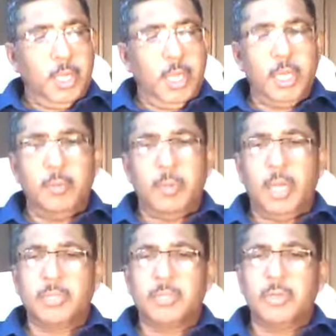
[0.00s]
and
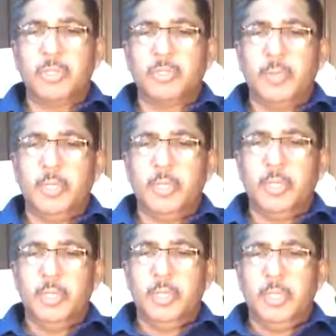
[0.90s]
Mark's Gospel,
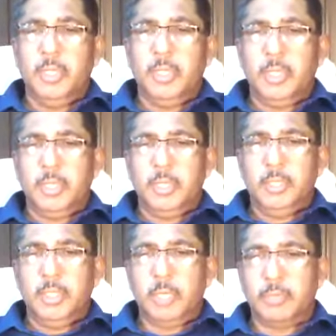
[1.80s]

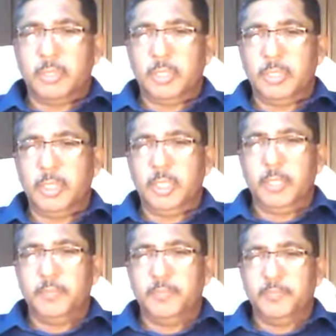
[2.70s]
chapter
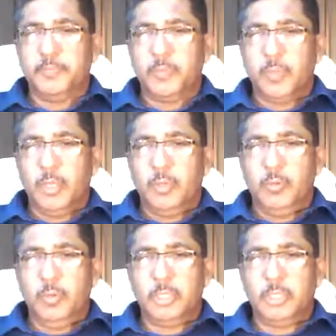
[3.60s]
16,
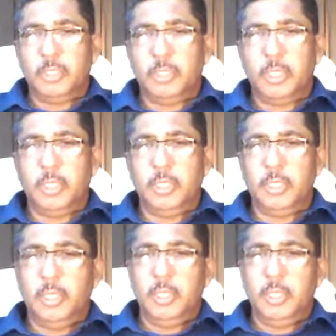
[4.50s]
verse 16,